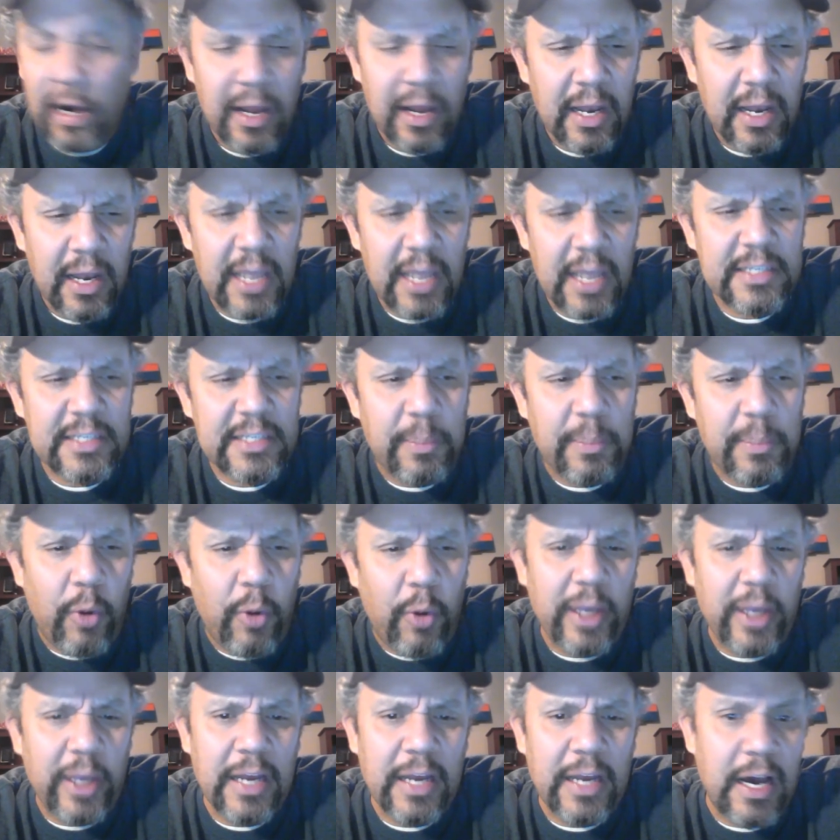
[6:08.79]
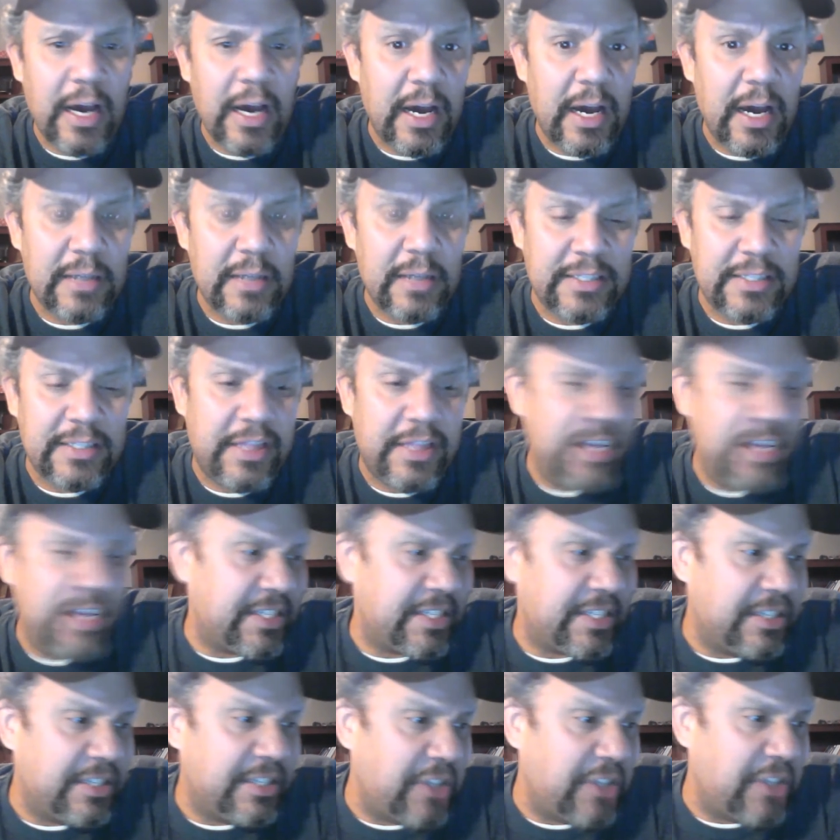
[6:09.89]
Let's appoint this
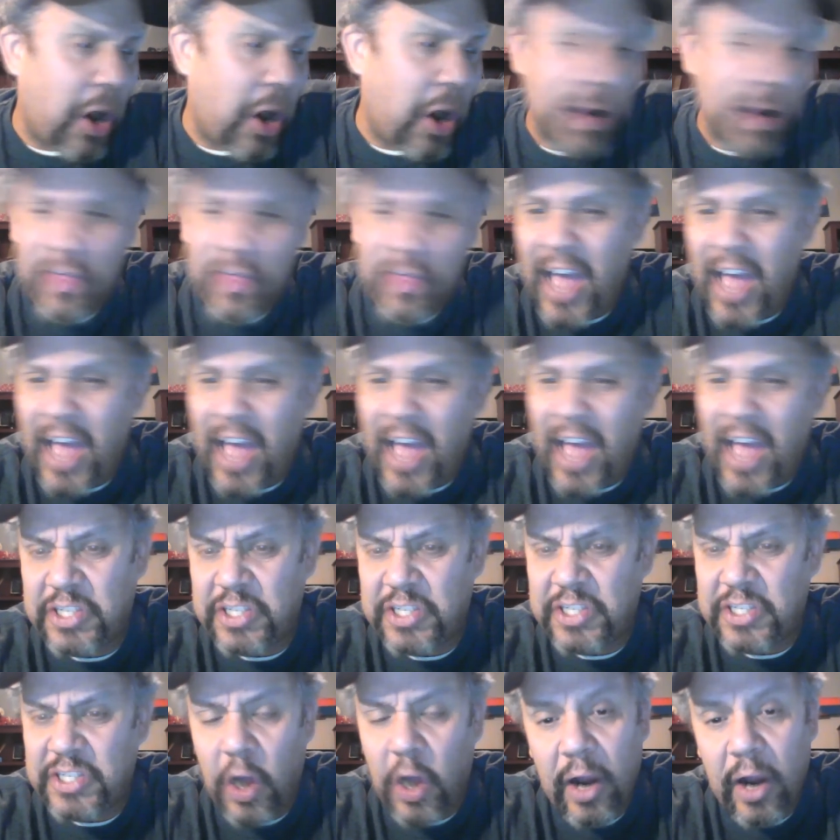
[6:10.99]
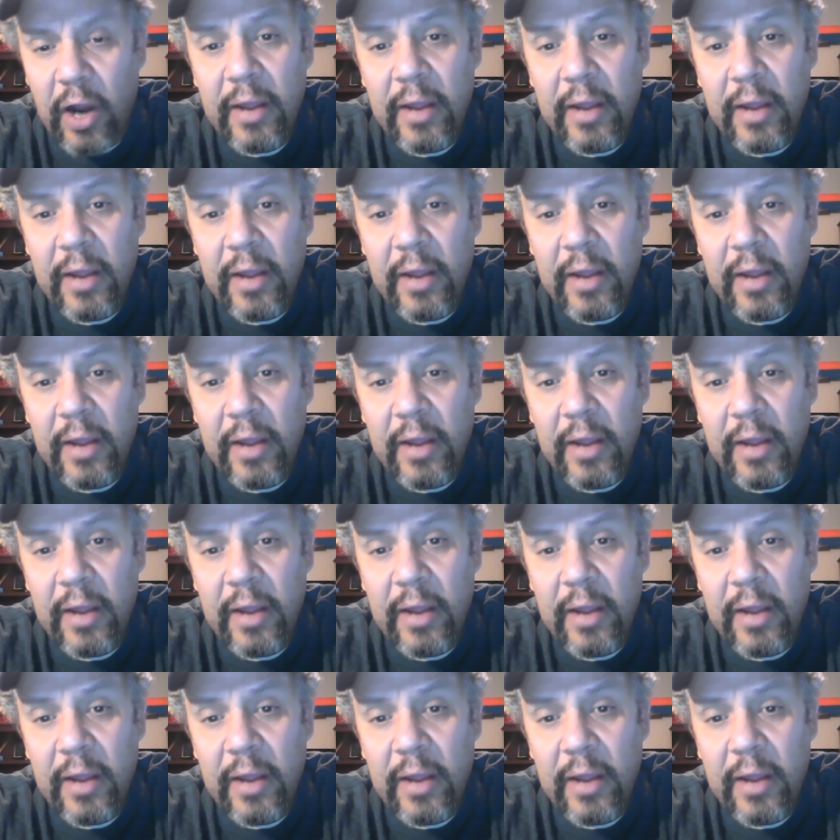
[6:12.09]
czar or that czar.